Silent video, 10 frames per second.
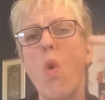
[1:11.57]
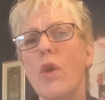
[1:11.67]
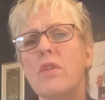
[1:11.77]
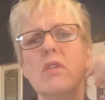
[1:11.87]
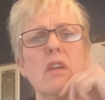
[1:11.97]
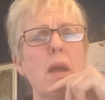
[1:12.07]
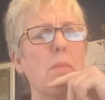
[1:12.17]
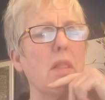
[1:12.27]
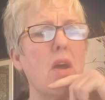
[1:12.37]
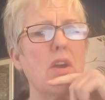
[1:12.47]
or you can
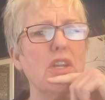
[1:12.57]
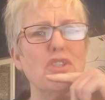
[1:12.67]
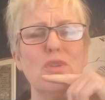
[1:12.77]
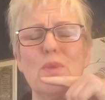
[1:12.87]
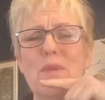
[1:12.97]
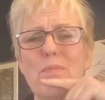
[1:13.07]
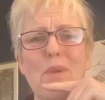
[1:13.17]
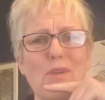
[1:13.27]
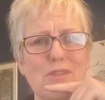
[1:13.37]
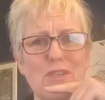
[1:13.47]
come along and do it in
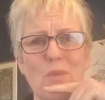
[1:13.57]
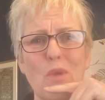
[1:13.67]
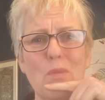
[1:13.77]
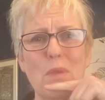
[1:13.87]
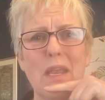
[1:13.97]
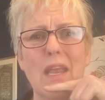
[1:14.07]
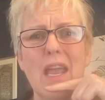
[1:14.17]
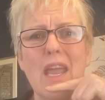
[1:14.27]
person with me.